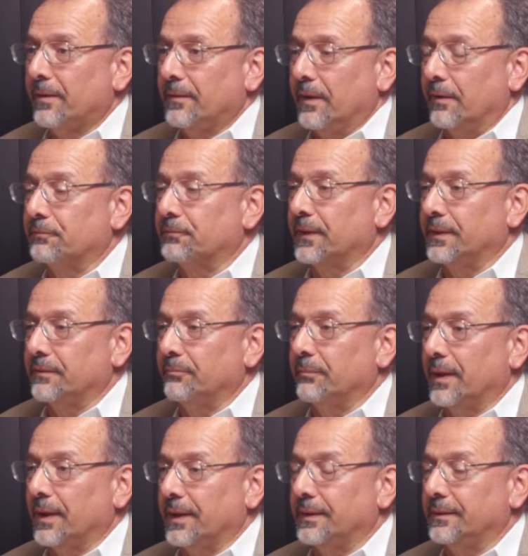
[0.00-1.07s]
A friend of
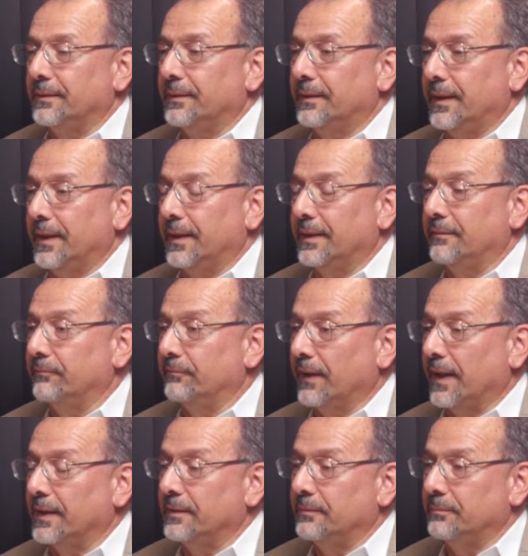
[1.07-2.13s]
mine had
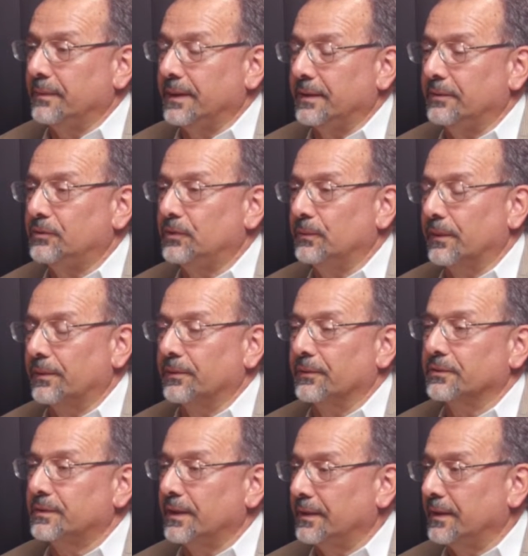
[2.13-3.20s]
invited me to a
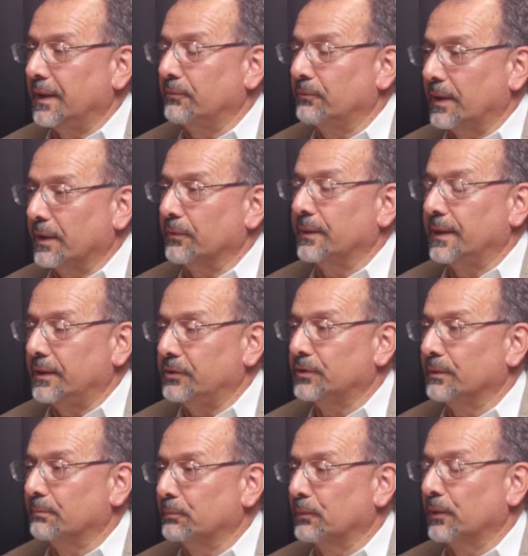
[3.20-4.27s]
Thursday night
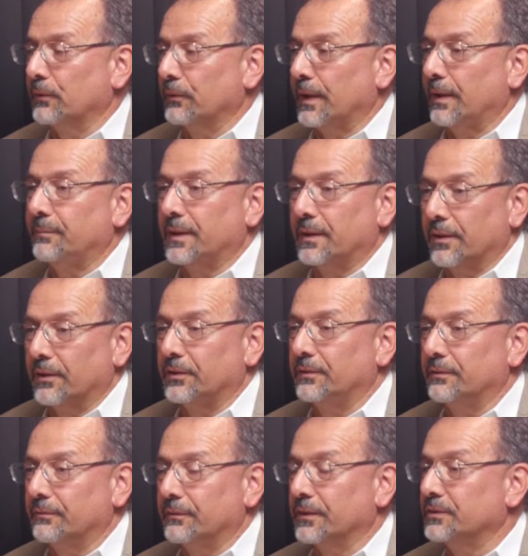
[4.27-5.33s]
recreational program that our
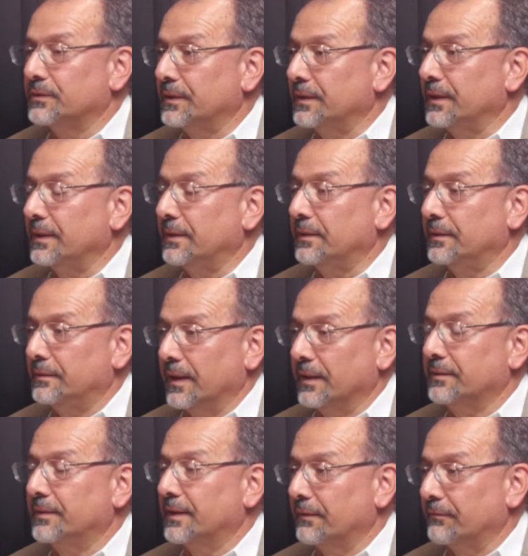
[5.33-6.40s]
university
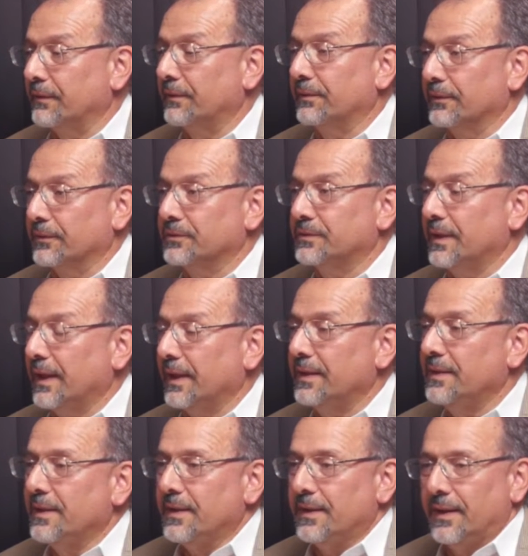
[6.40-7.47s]
conducted every Thursday,
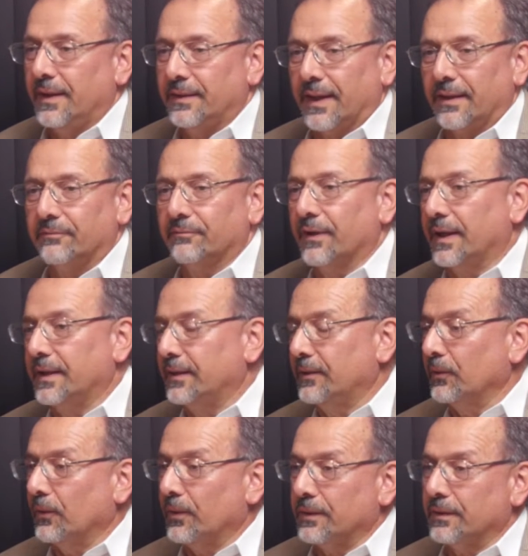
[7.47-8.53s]
and that invited
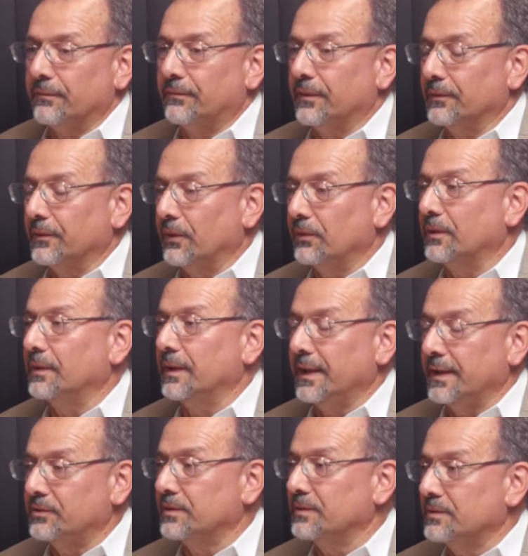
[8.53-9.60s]
all of the local
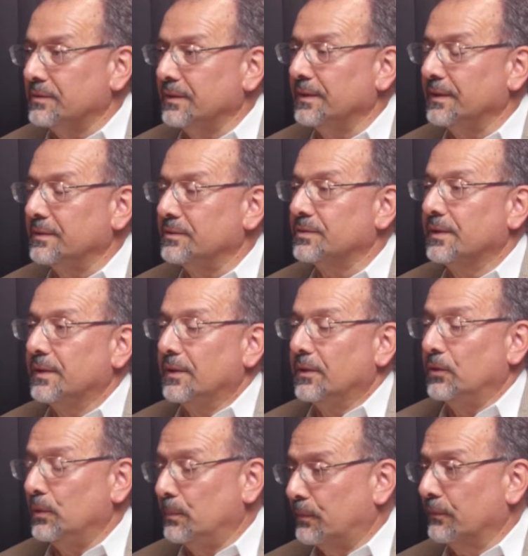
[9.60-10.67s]
agencies
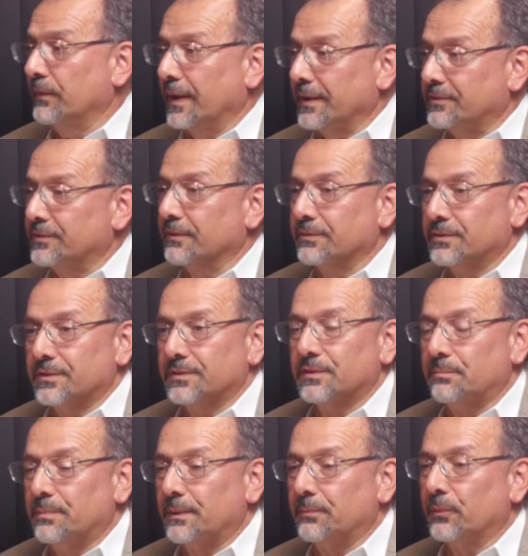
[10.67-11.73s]
who provide services to
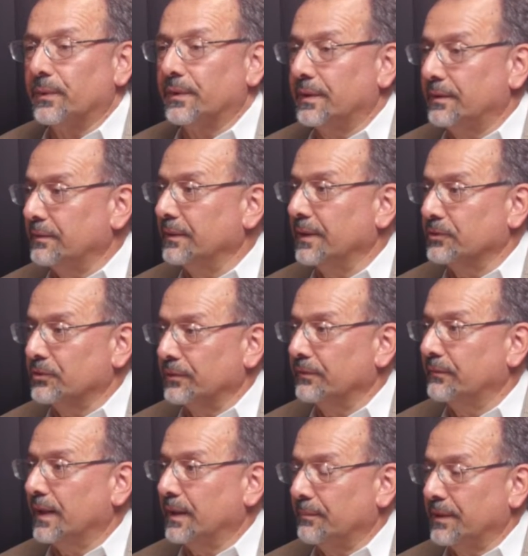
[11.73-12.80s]
people with intellectual and
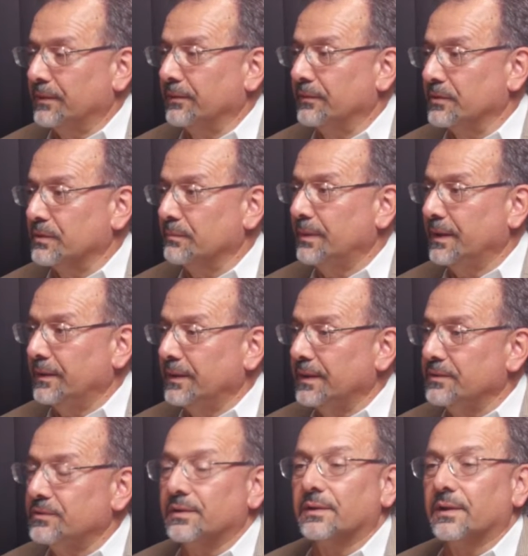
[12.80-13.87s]
developmental
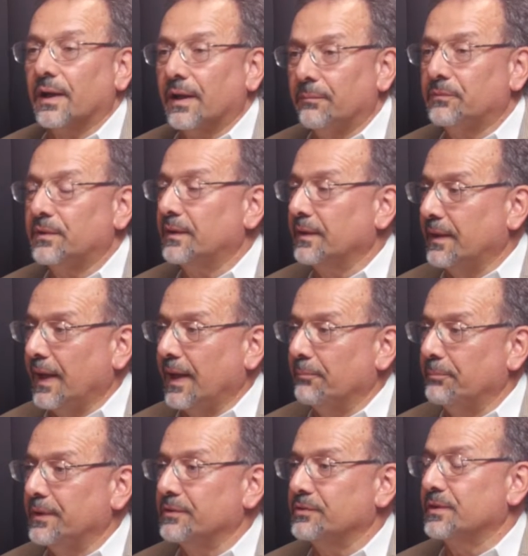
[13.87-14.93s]
disabilities to come to the
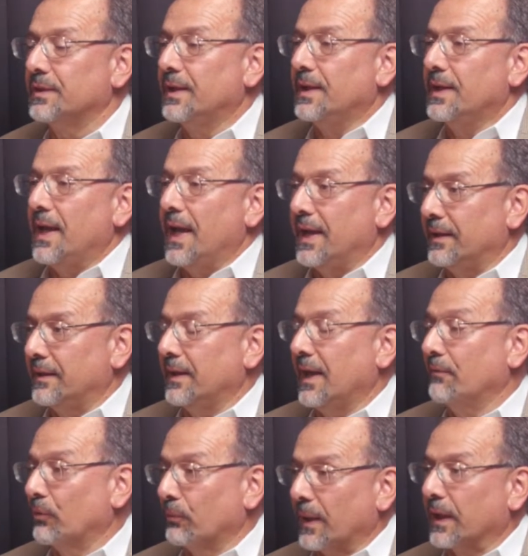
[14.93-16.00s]
campus and
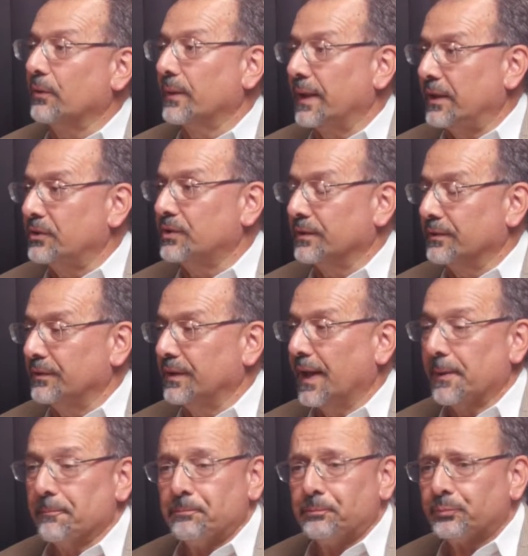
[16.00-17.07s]
have a recreational
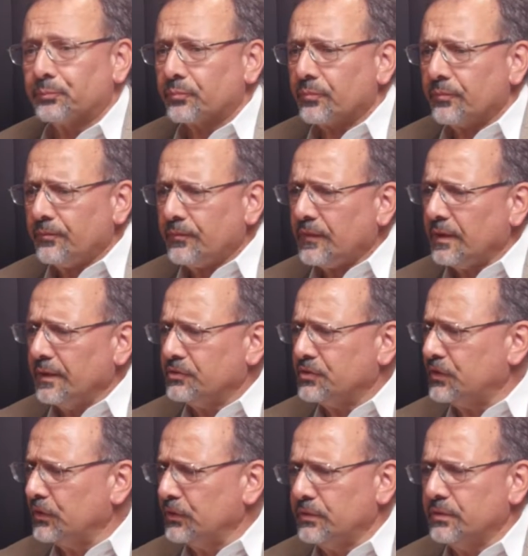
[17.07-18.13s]
night.
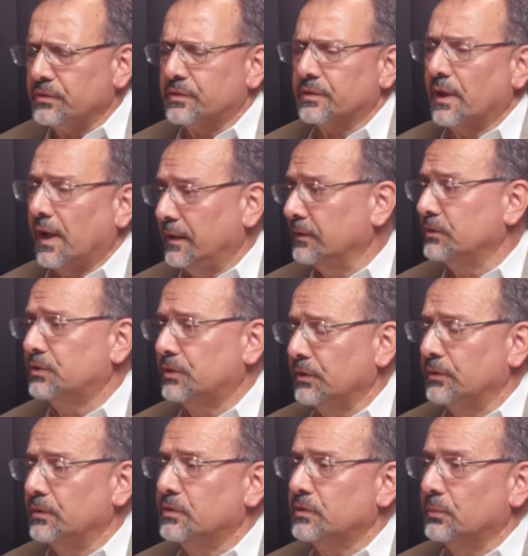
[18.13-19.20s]
Students, college
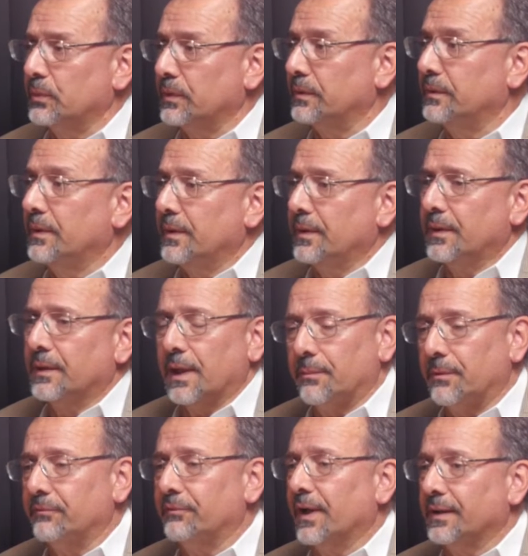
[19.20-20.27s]
students, would come
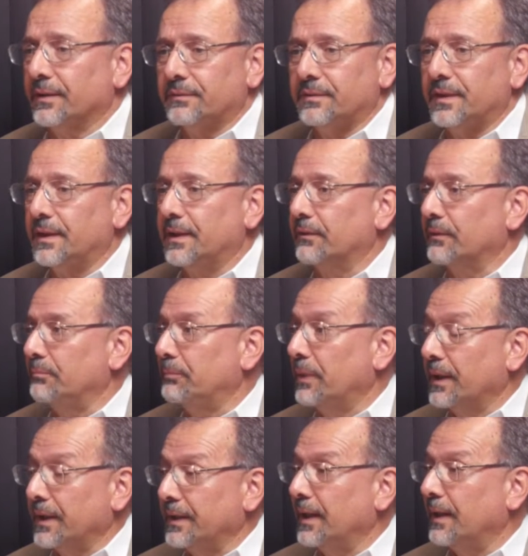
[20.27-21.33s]
and volunteer and
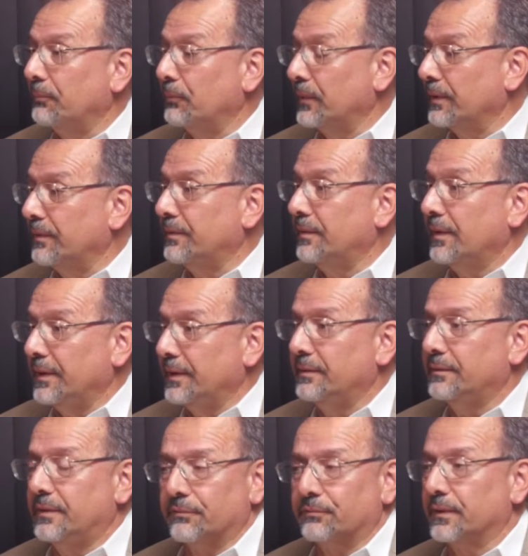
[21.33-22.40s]
buddy up with
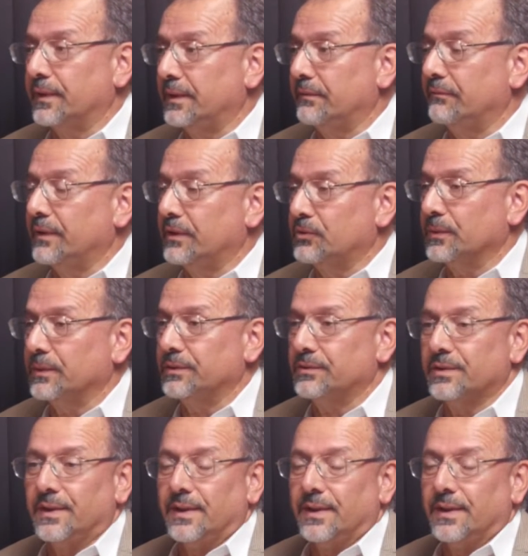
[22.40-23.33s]
different individuals.